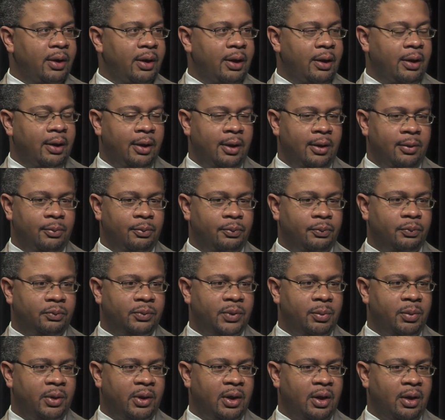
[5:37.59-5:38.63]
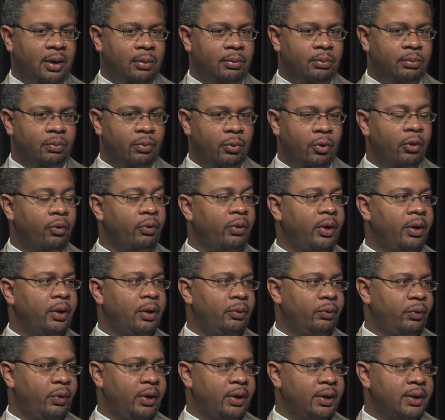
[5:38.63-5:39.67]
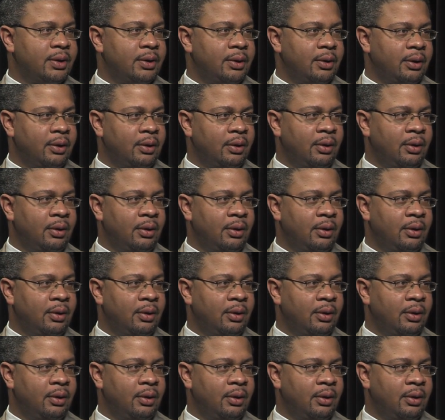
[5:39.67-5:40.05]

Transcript: it became more realistic.